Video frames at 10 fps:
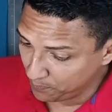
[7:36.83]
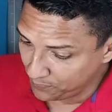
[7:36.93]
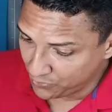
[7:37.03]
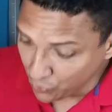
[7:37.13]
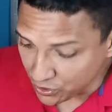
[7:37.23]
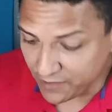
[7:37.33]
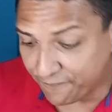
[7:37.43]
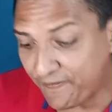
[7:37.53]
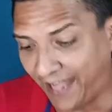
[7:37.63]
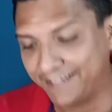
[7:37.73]
due to the
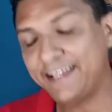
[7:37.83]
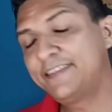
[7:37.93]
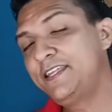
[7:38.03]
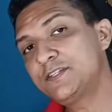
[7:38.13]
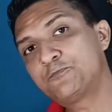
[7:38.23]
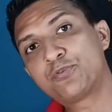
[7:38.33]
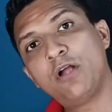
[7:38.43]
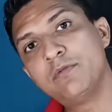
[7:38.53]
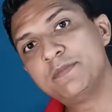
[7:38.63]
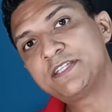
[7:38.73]
fact that this
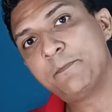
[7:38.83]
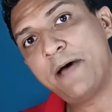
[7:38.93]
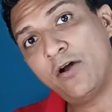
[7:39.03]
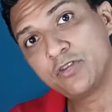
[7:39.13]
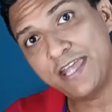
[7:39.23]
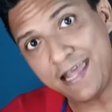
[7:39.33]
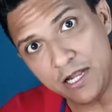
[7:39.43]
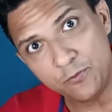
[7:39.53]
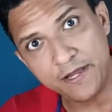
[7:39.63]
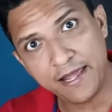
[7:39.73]
problem is about
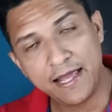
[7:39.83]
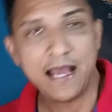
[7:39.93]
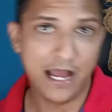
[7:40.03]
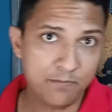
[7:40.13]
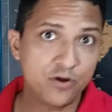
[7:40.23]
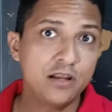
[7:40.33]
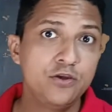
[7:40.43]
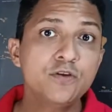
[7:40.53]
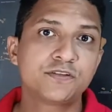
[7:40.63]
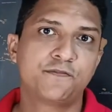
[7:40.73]
area, I'm going to
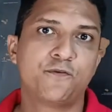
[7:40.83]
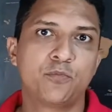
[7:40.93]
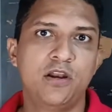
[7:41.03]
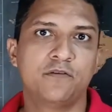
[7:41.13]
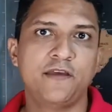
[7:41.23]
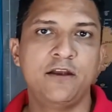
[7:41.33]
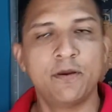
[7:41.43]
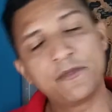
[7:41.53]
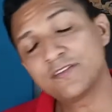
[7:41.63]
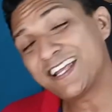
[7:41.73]
use the formula of area
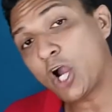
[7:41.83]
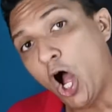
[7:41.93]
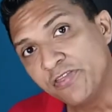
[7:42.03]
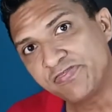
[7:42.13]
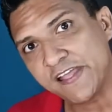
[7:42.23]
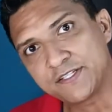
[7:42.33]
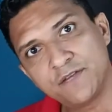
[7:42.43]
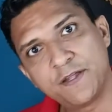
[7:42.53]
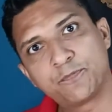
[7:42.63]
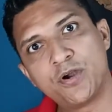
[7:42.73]
because the context
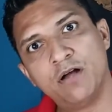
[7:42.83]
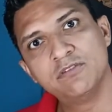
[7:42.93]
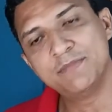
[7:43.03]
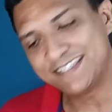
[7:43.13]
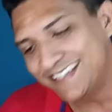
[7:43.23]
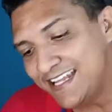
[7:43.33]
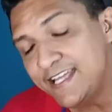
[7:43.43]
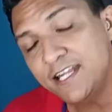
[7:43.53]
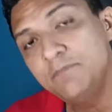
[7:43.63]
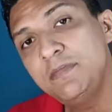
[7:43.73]
of the problem is
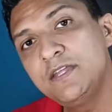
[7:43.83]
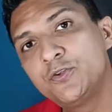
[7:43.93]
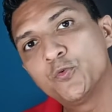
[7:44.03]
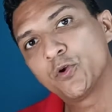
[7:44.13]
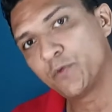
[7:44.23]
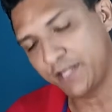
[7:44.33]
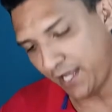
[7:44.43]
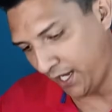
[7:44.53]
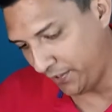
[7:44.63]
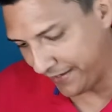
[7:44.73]
leading me to work with
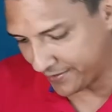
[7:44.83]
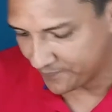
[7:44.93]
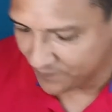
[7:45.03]
area.